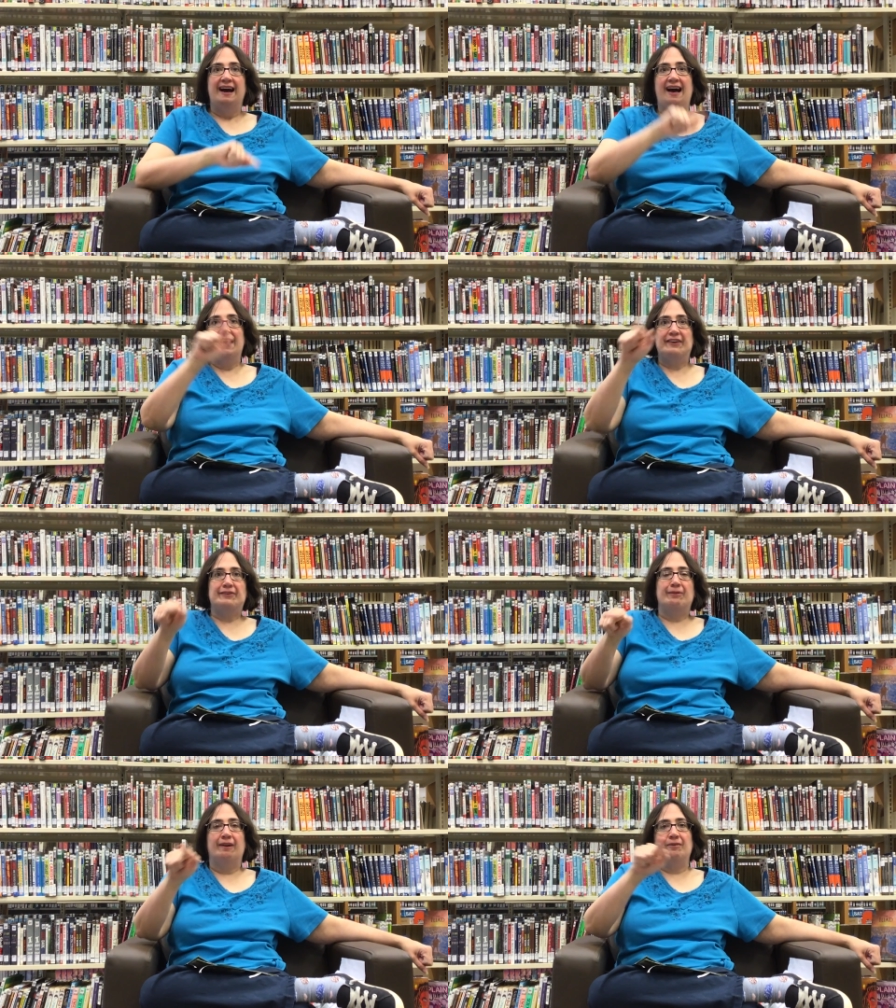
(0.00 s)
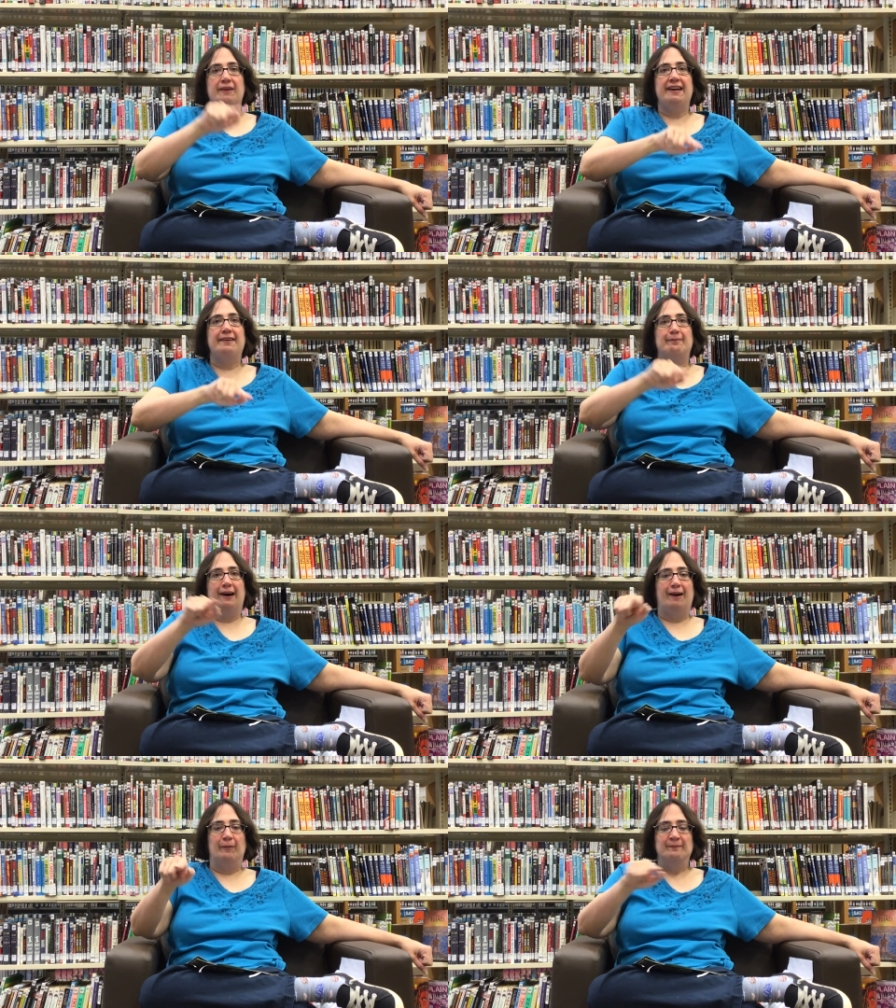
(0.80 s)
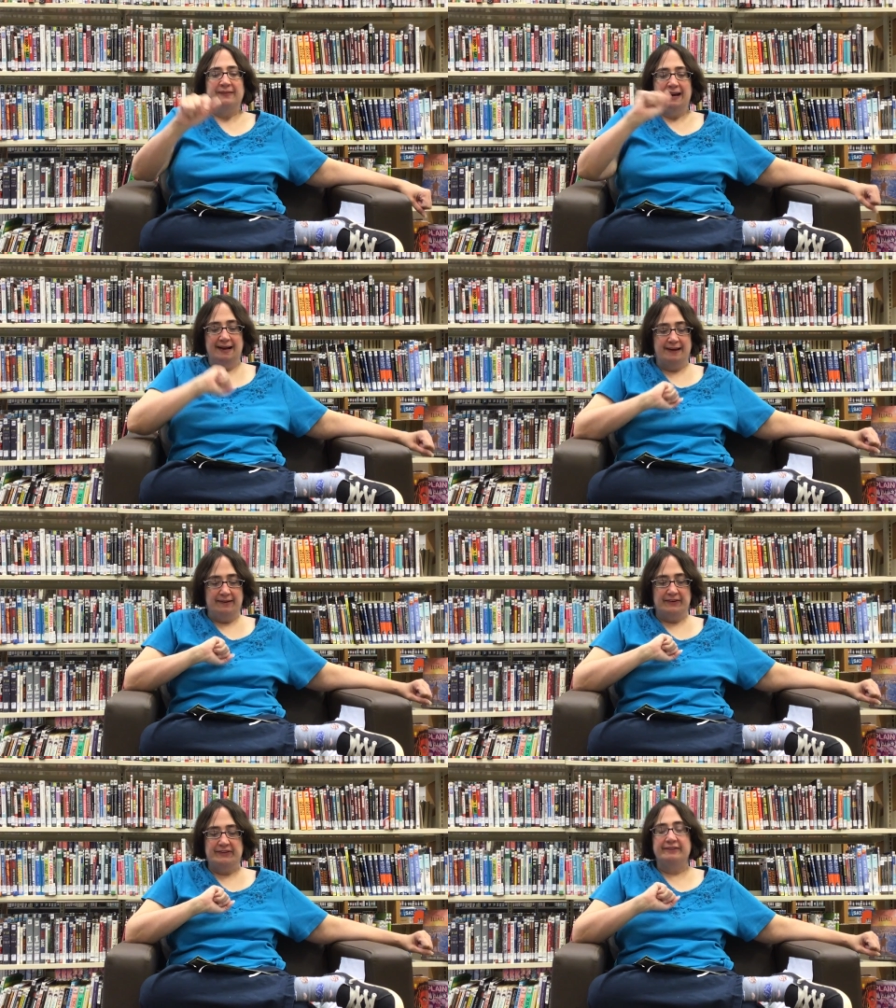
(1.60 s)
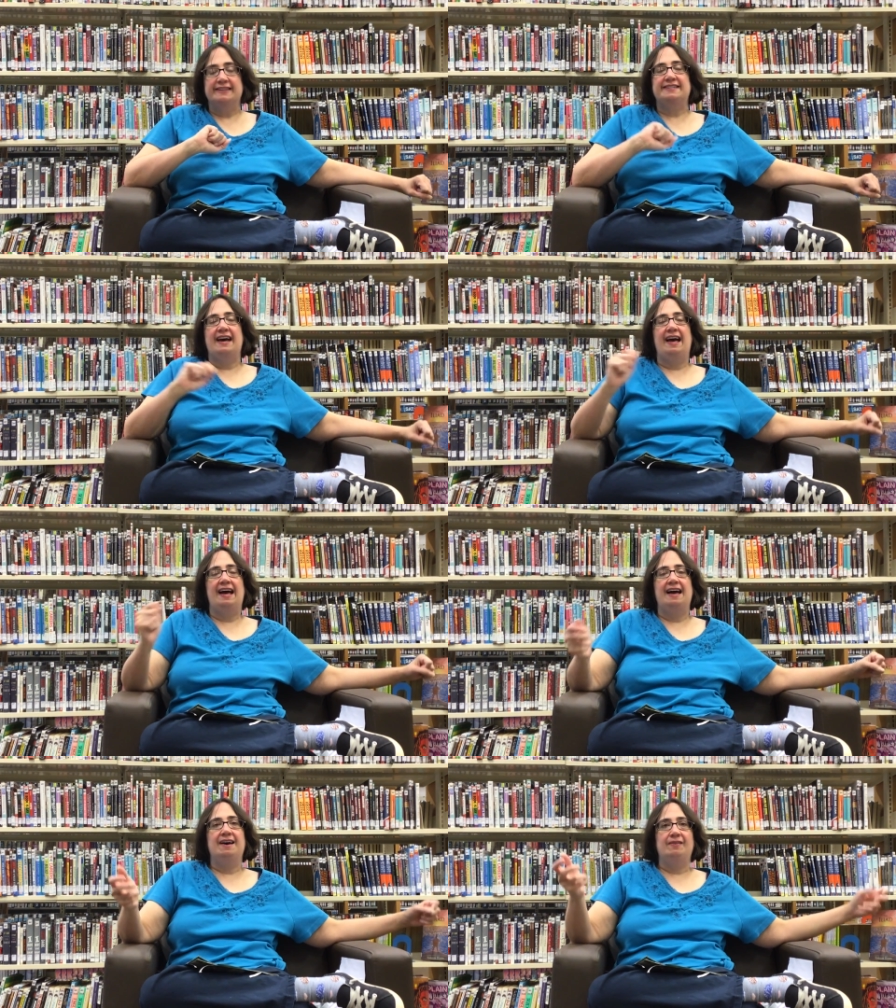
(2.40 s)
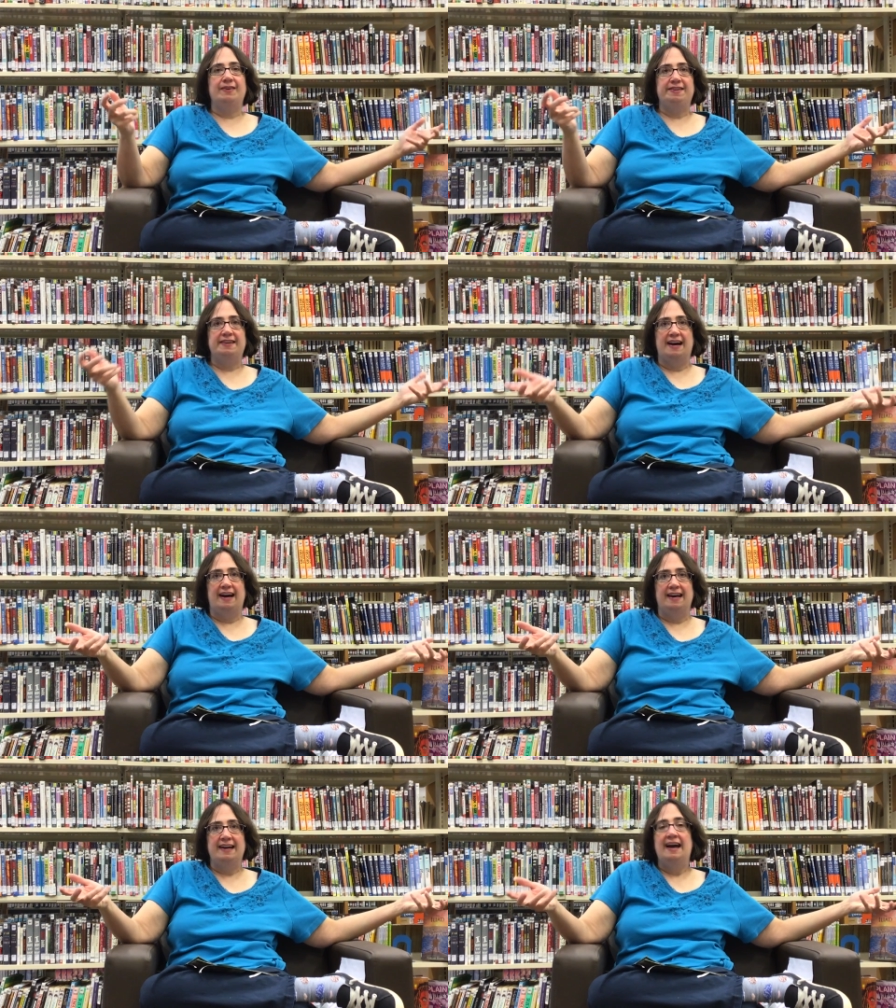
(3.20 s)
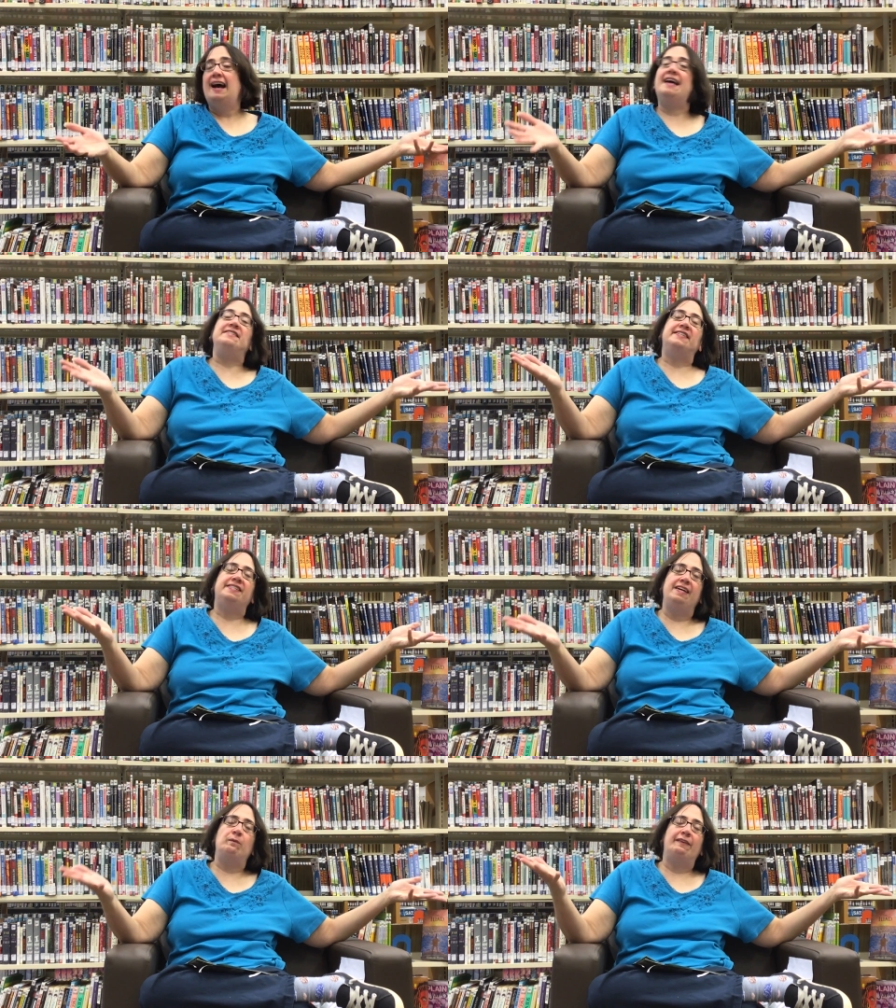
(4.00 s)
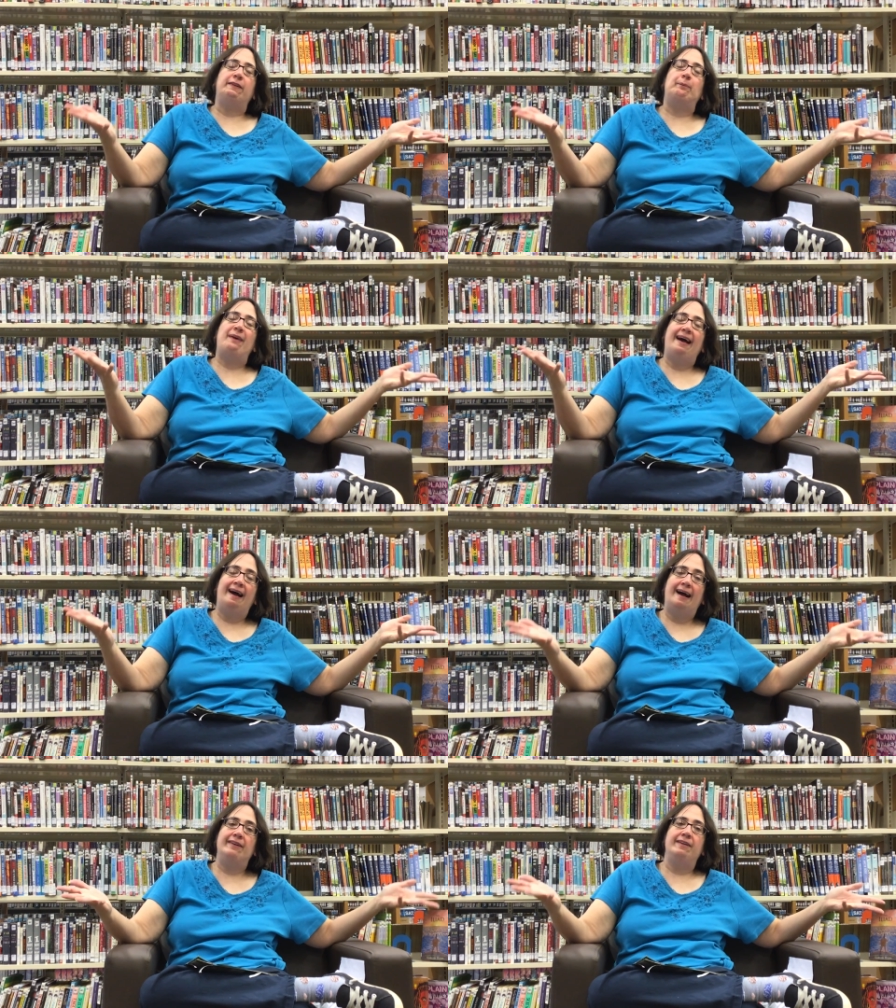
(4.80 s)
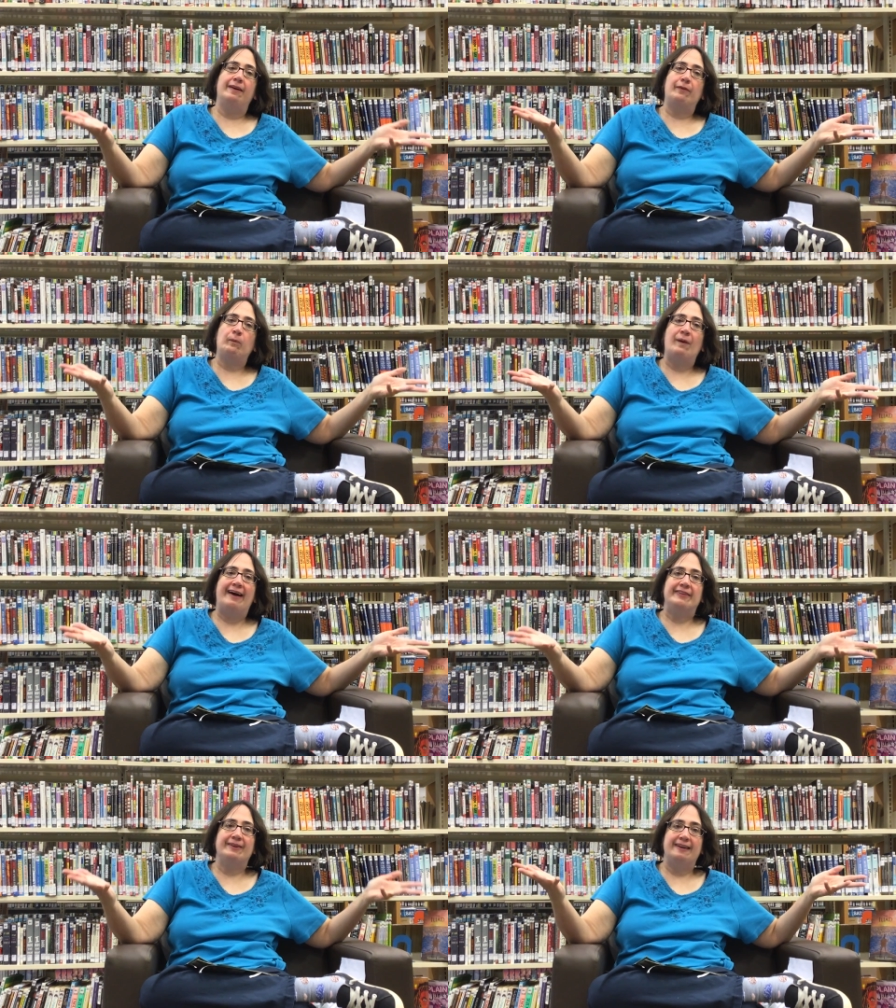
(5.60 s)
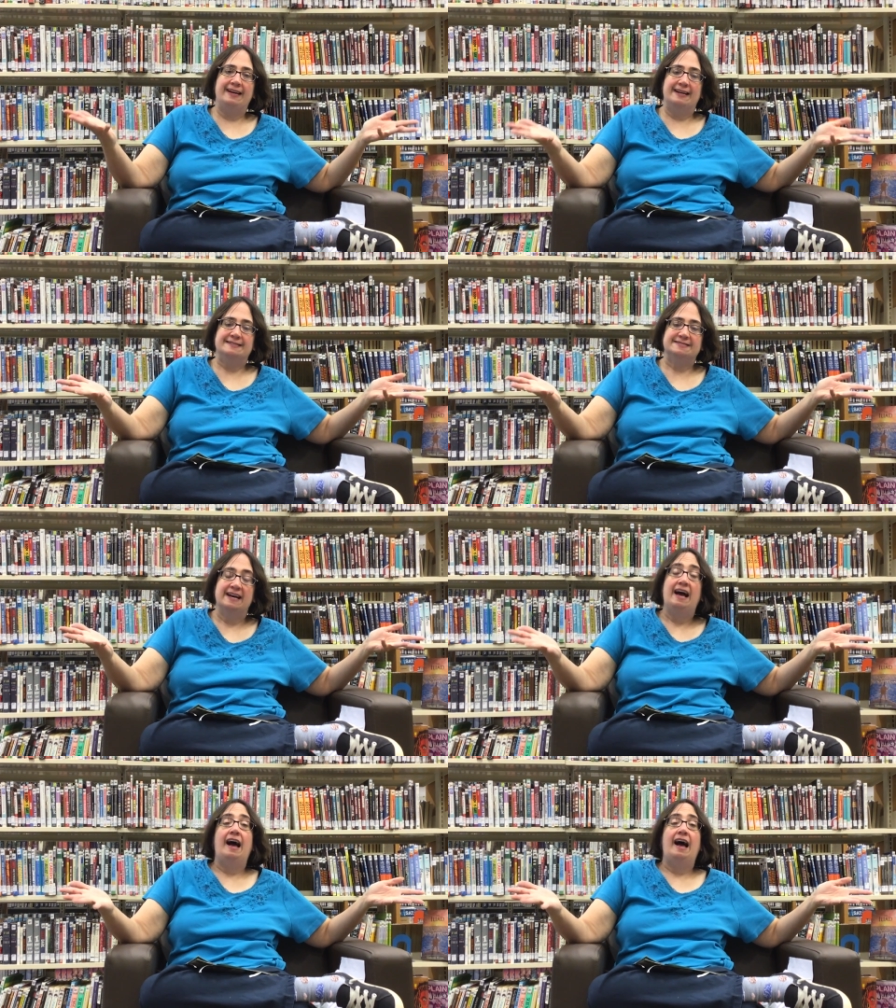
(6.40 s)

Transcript: I could draw a rainbow. And I could do this every day and see what the pattern of the weather is.